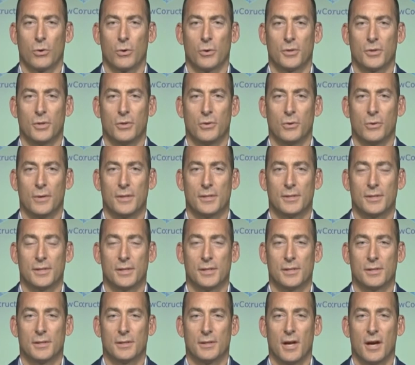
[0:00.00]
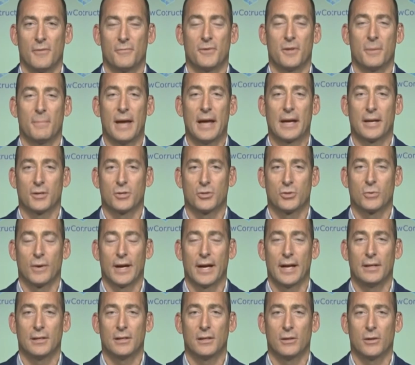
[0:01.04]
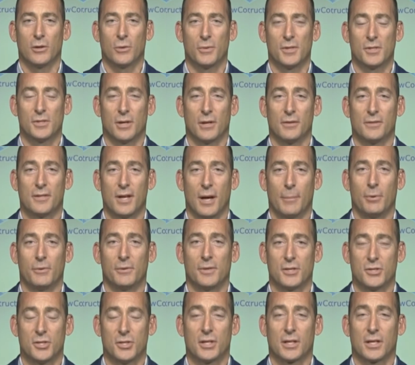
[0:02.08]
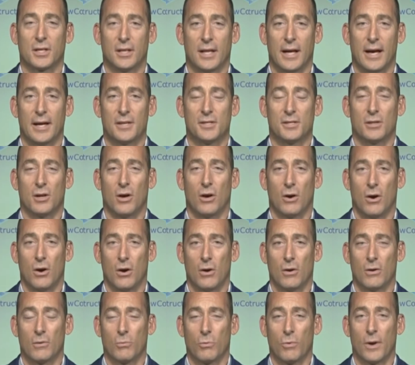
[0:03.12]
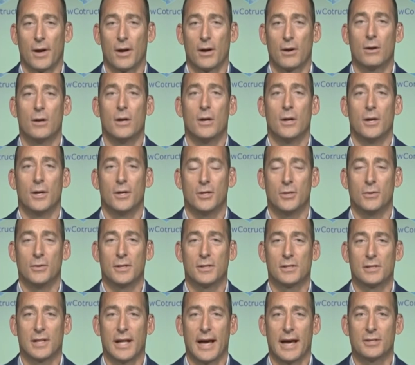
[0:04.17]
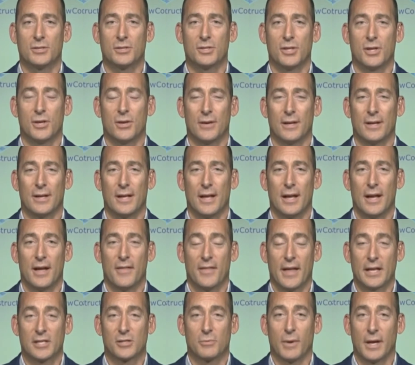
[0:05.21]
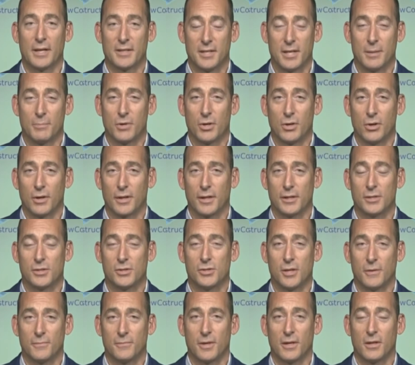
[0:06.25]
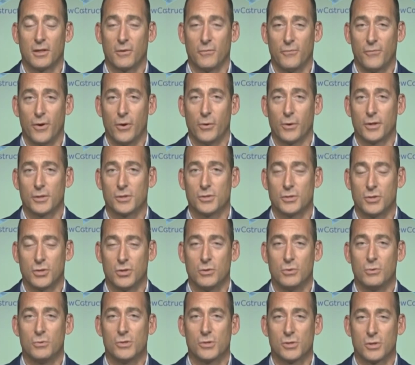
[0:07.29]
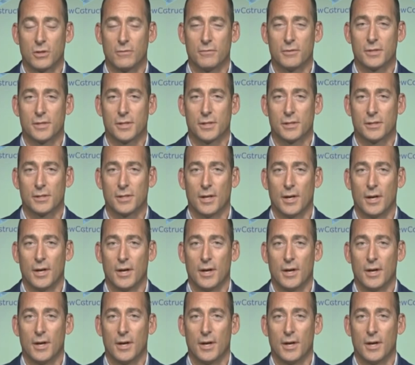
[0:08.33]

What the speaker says: or two is enough to make a trend. Look, we saw double-digit declines in all hardware units last year, and that's why Tim Cook is shifting the focus to services.